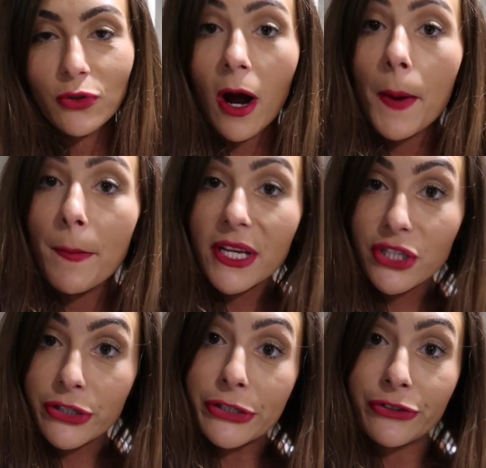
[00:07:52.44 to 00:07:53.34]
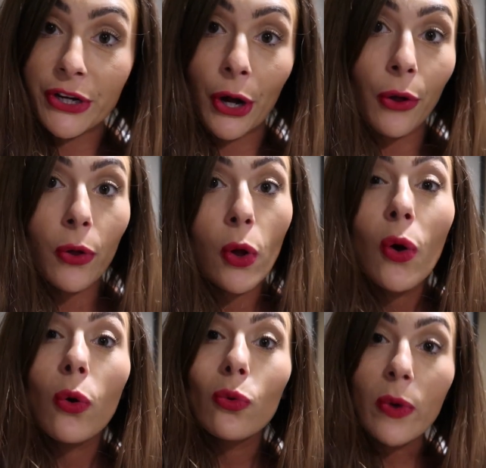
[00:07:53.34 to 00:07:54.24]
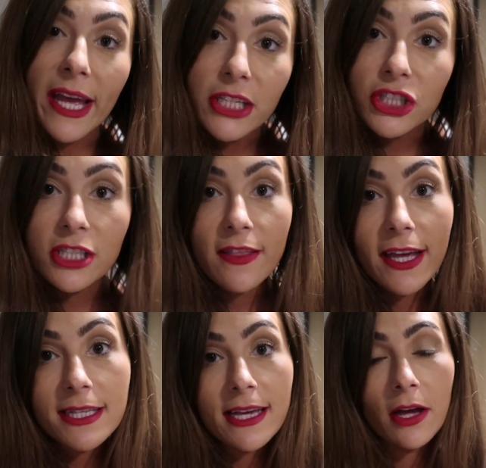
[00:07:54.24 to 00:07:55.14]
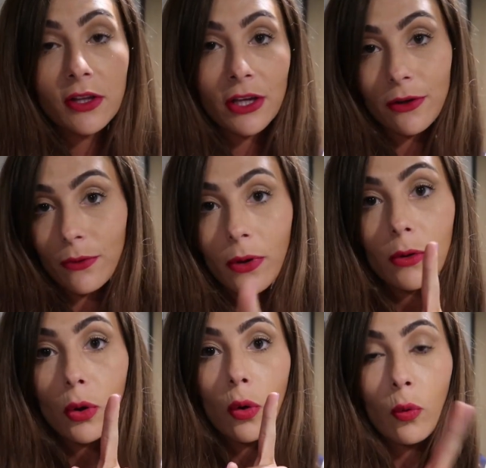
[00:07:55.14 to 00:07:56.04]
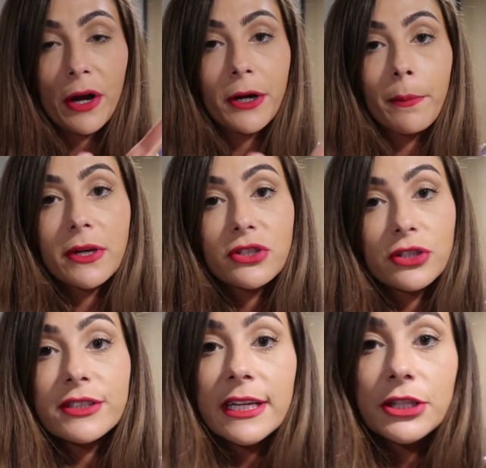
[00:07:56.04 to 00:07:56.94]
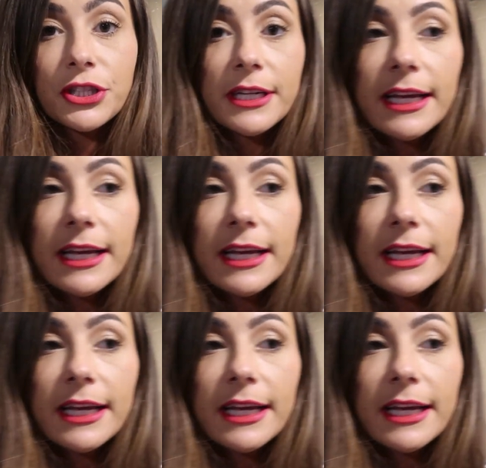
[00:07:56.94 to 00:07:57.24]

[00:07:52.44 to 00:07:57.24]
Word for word: to our muster drill, which they tell you where your muster station